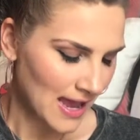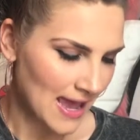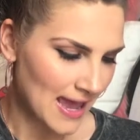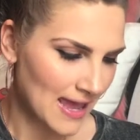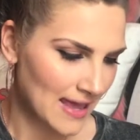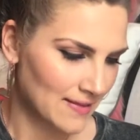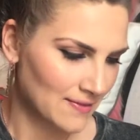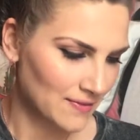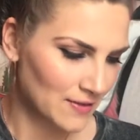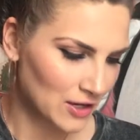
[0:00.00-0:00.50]

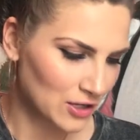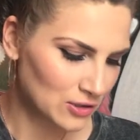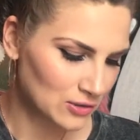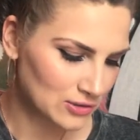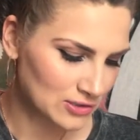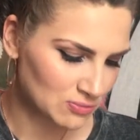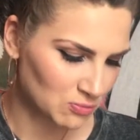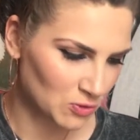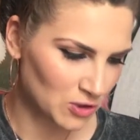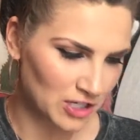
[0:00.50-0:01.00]
and
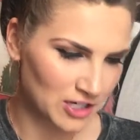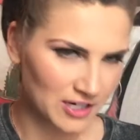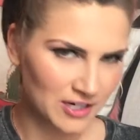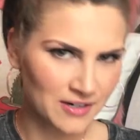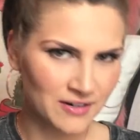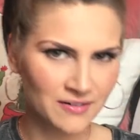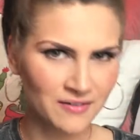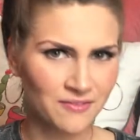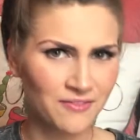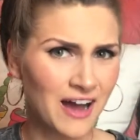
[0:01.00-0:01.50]
those
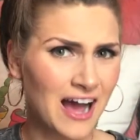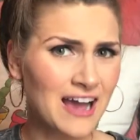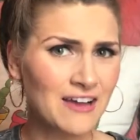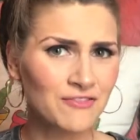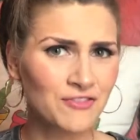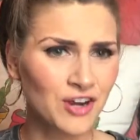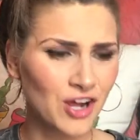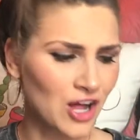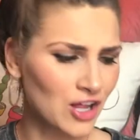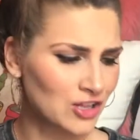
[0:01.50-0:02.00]
were
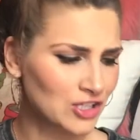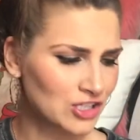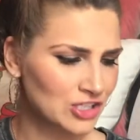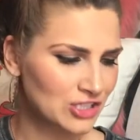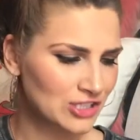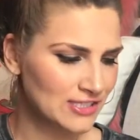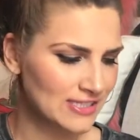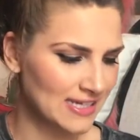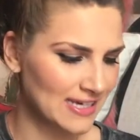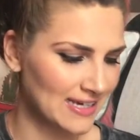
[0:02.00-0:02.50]
five
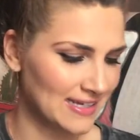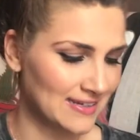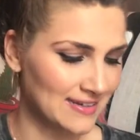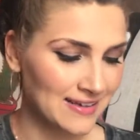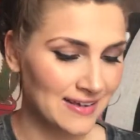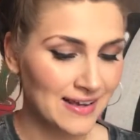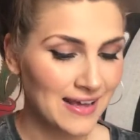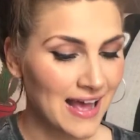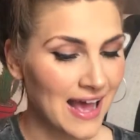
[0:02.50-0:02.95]
dollars, and